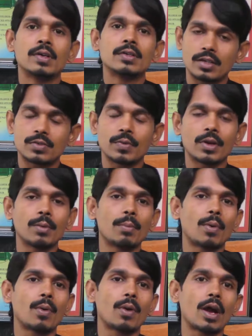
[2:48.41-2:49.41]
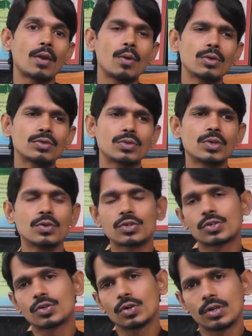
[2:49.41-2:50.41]
That's very important. And also you
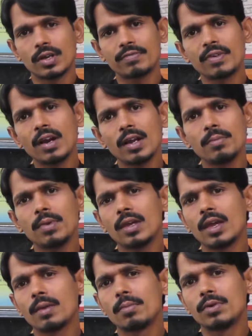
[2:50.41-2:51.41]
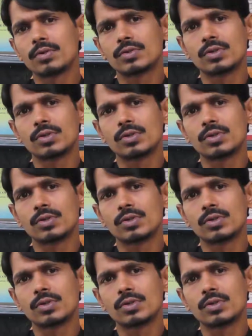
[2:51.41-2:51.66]
should definitely be able